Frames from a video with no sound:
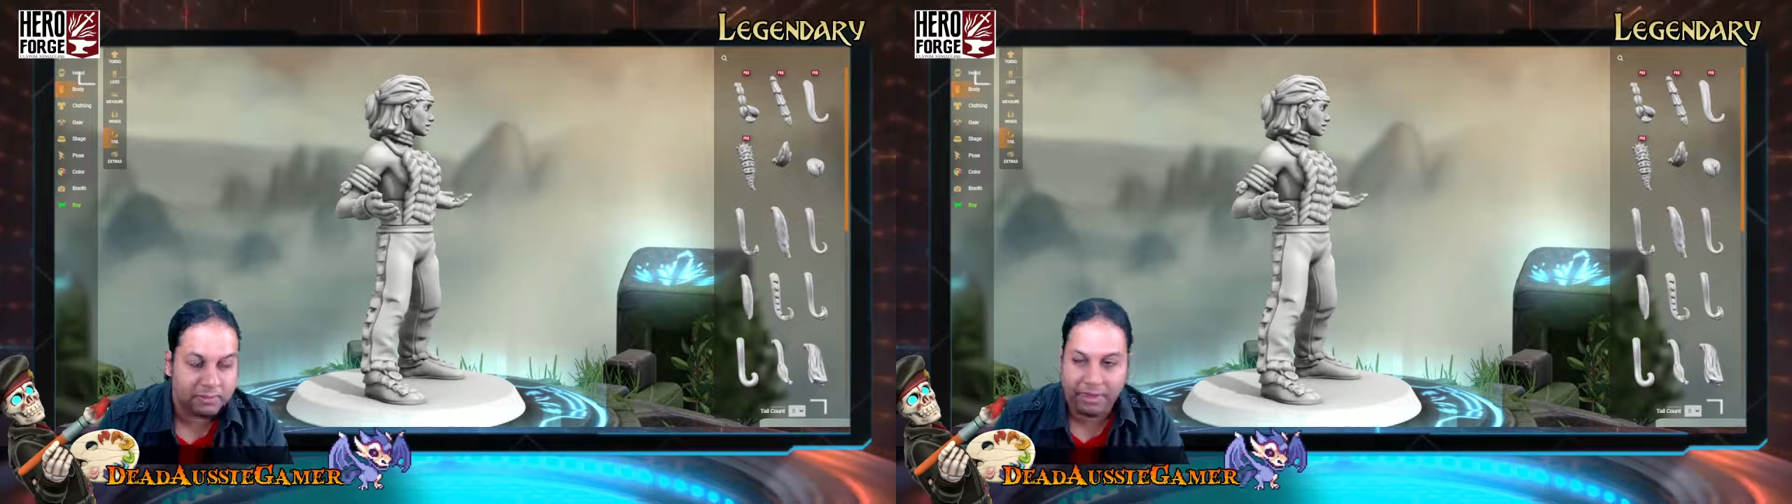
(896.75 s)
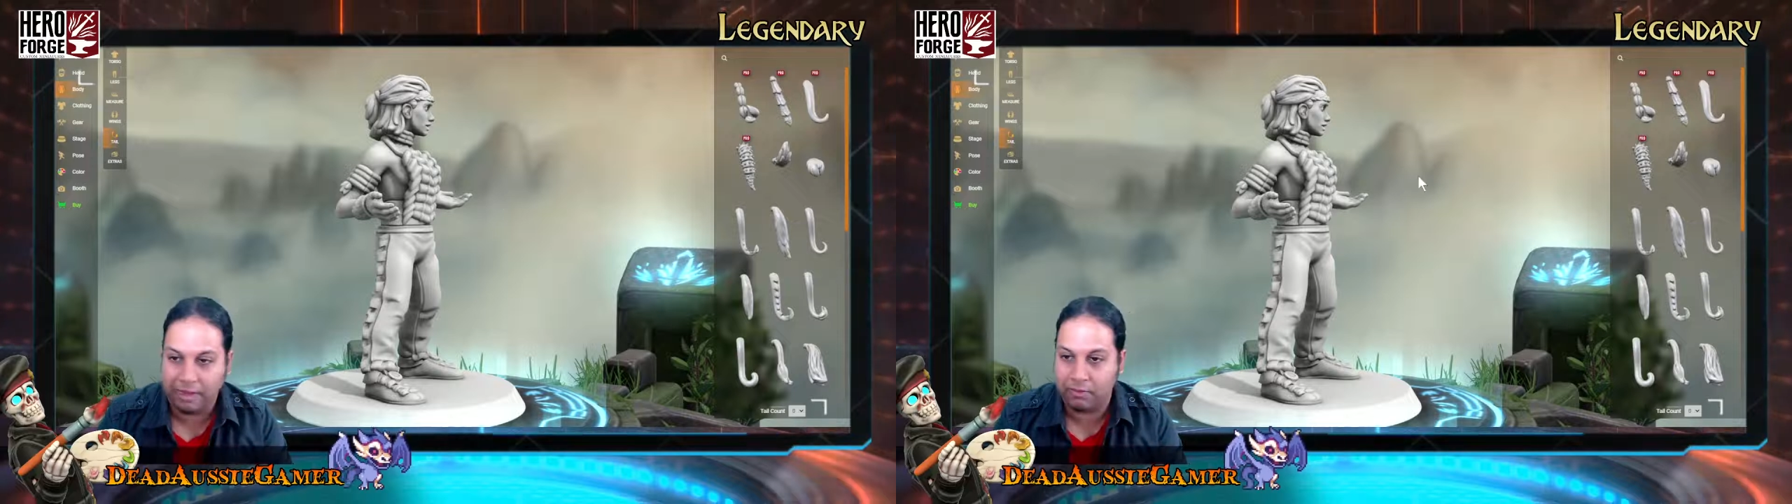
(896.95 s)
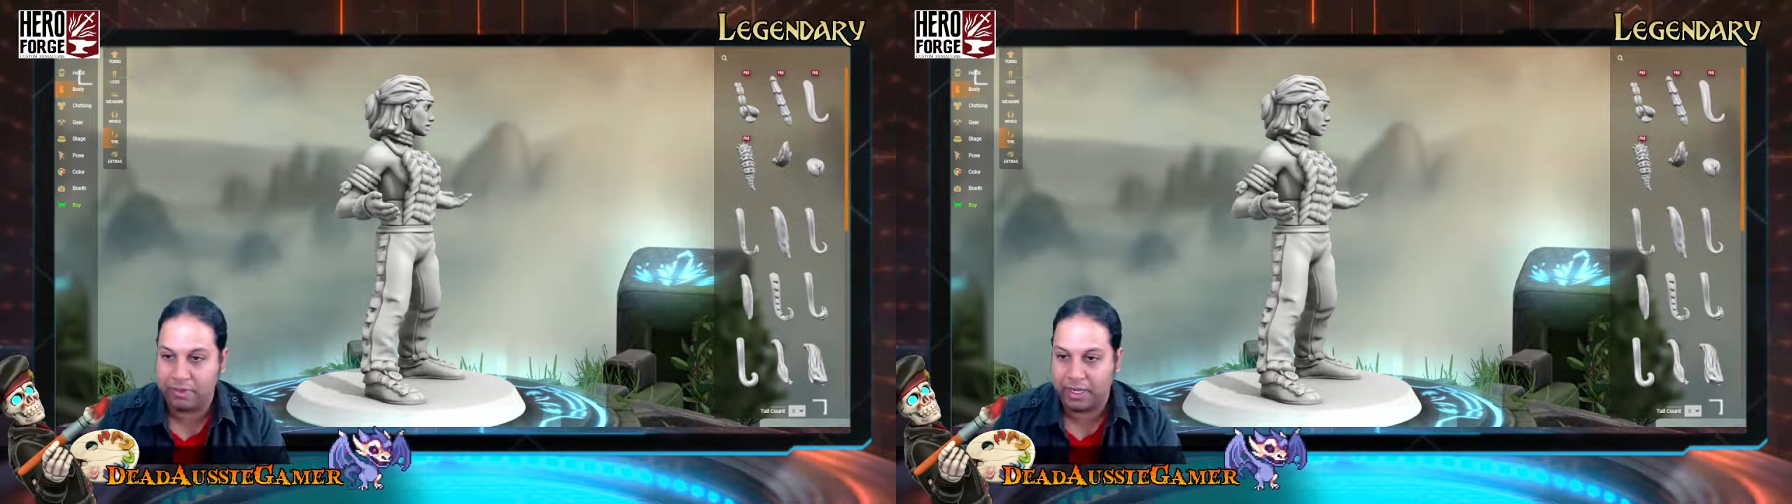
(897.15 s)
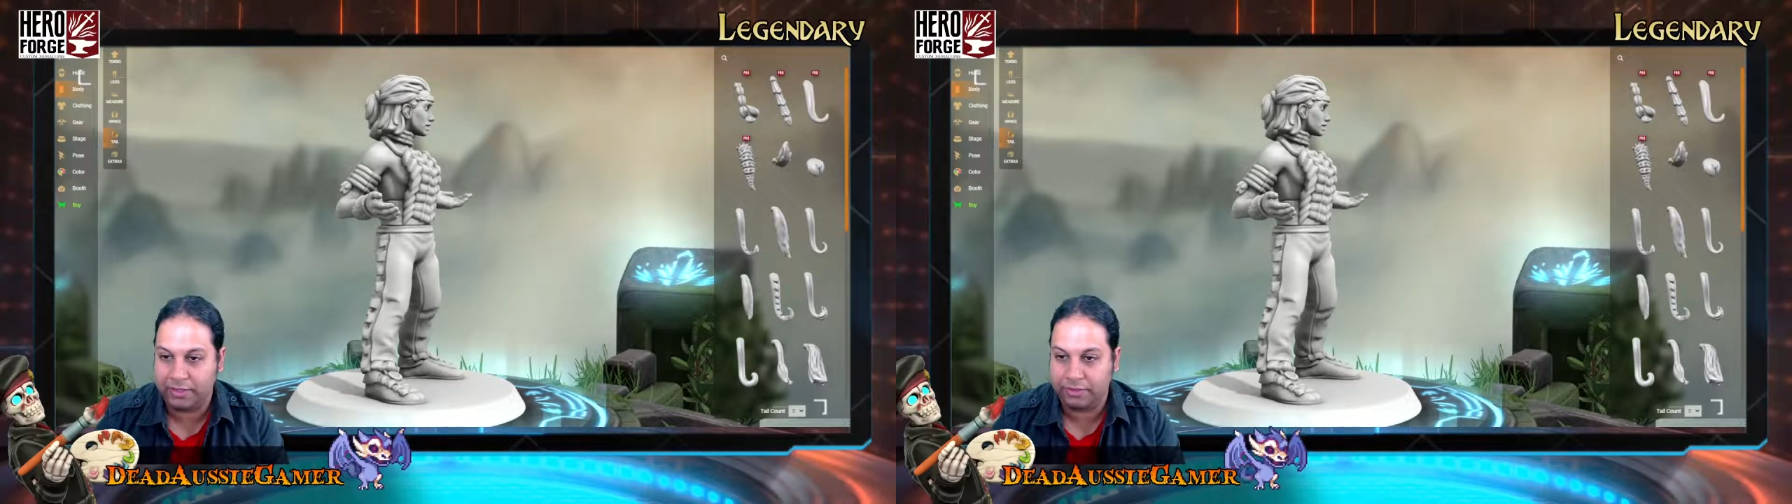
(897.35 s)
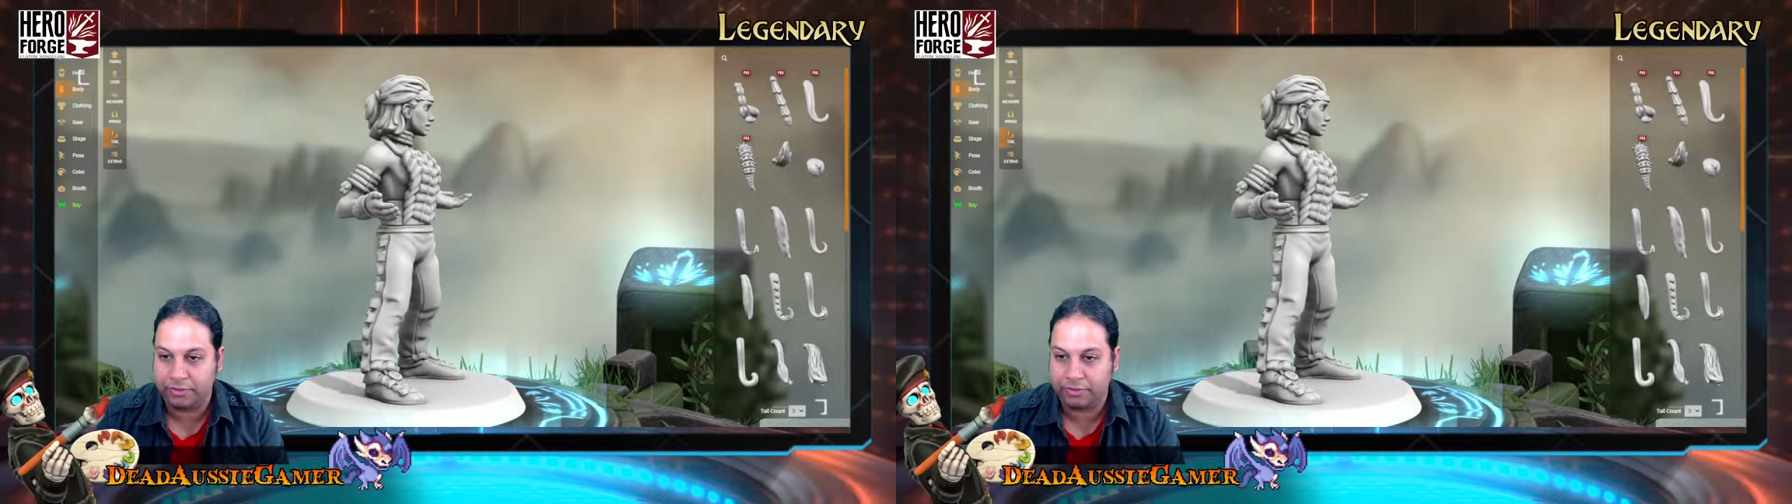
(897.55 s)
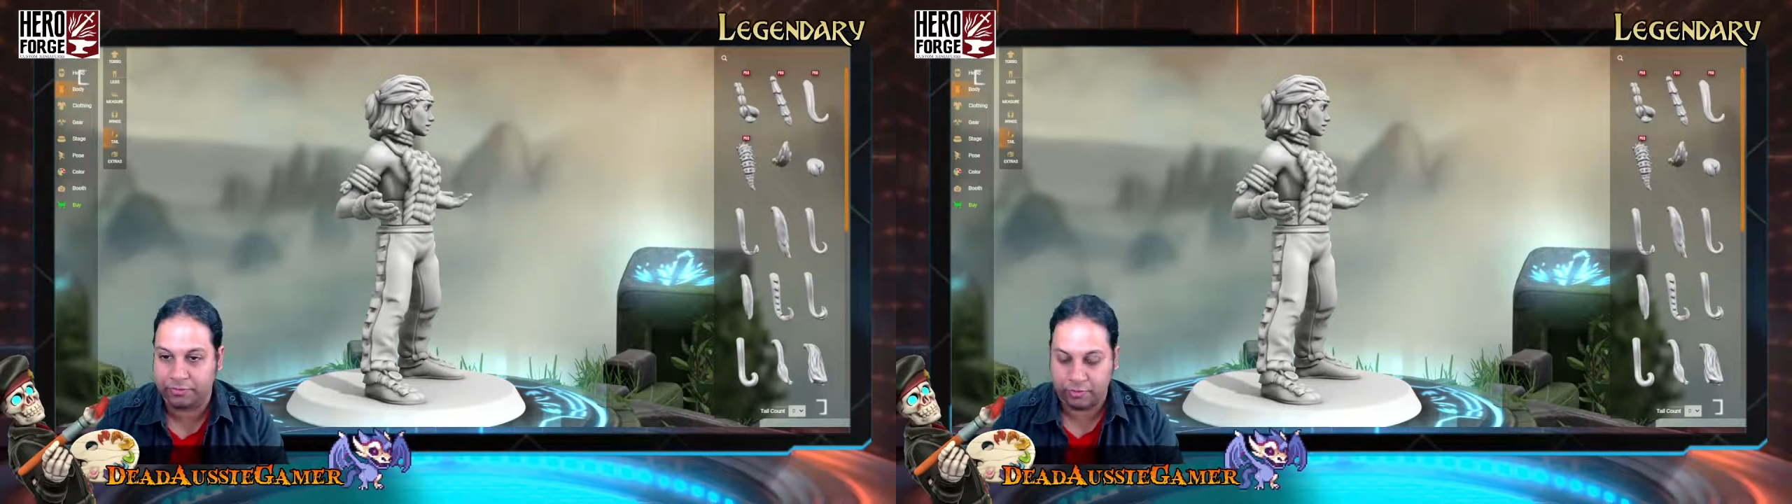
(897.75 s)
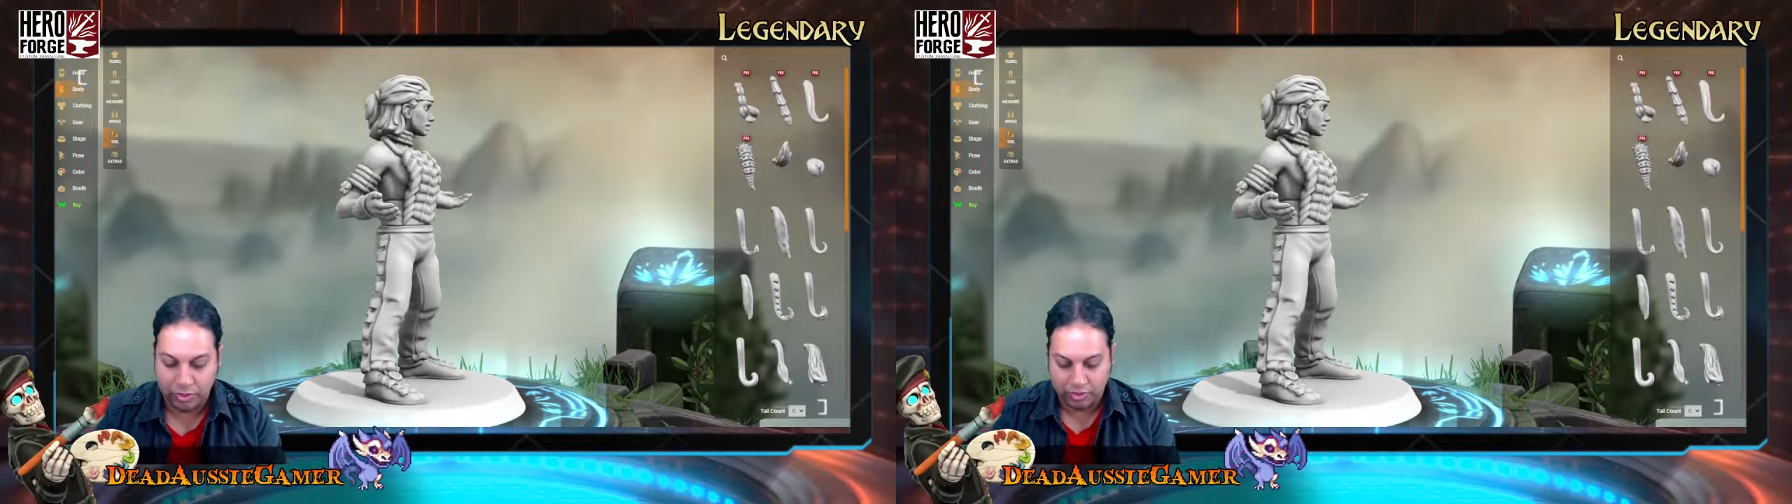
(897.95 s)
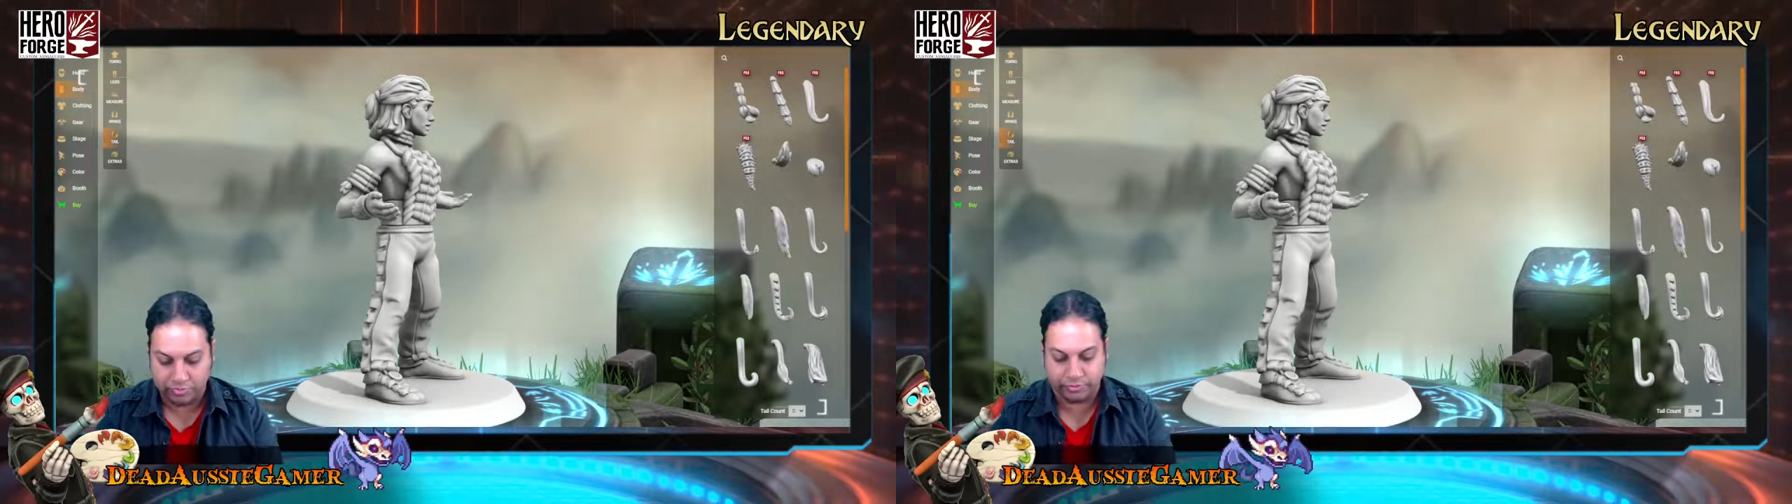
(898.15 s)
power behind the
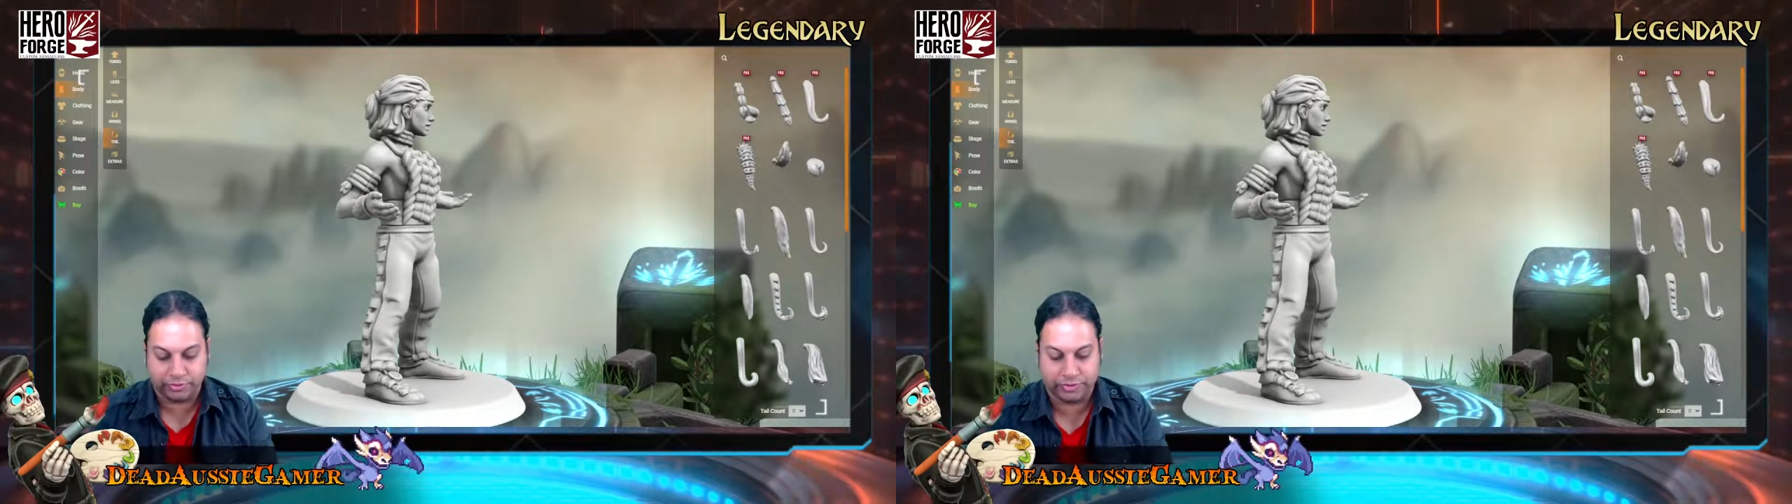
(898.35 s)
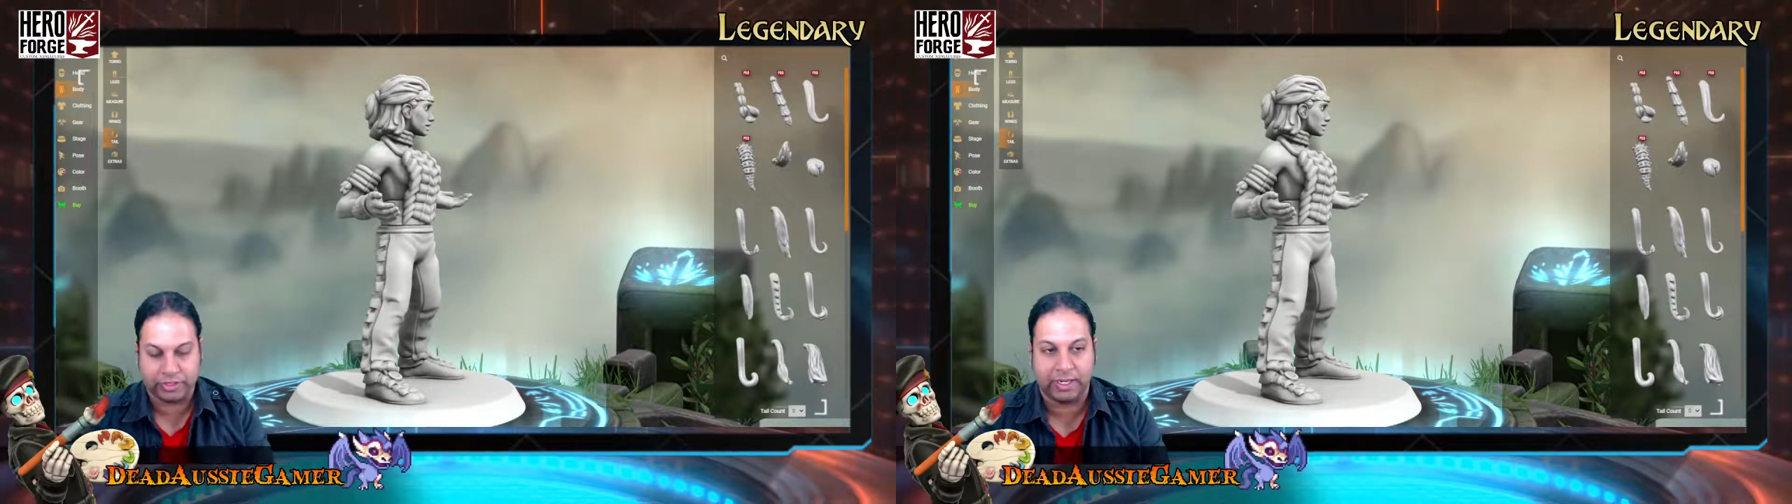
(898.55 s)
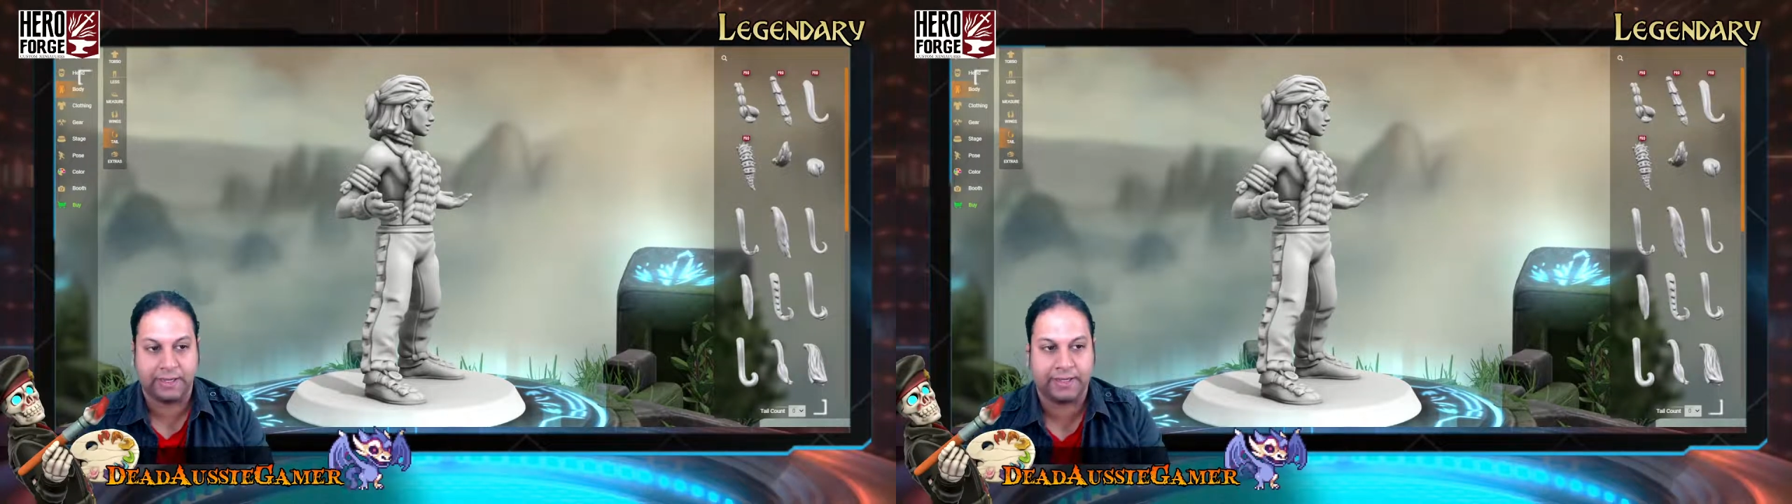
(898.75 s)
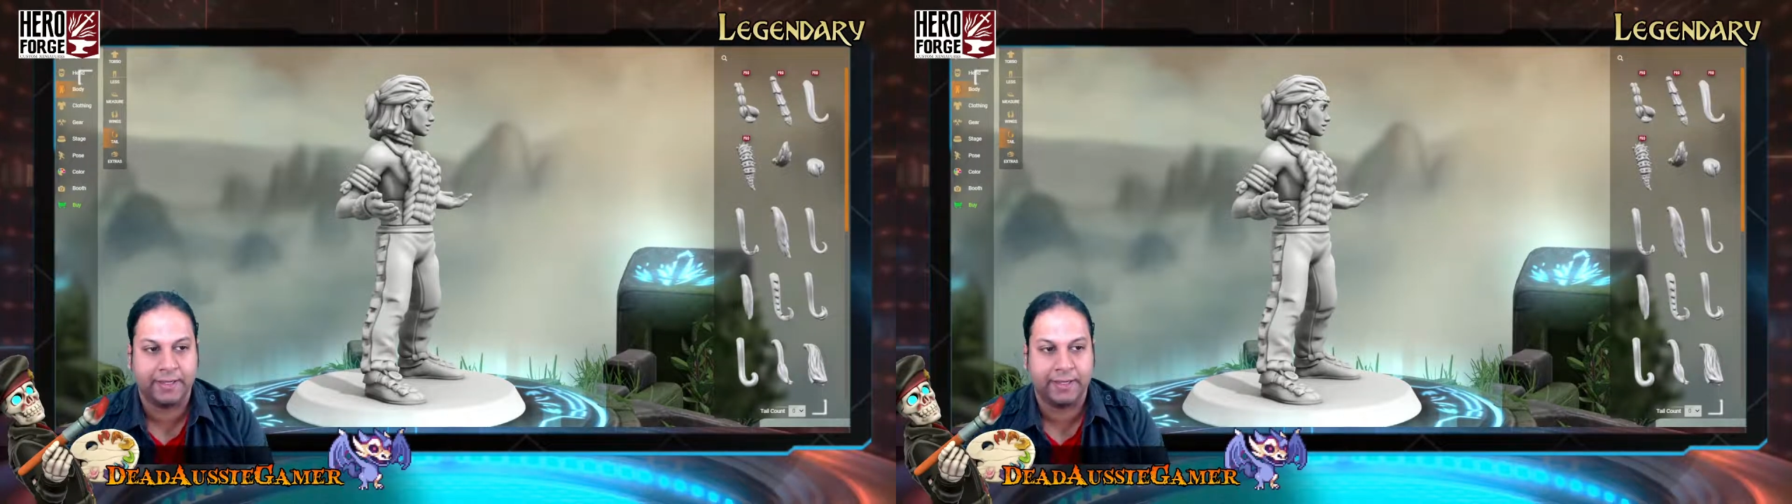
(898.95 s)
throne. So like,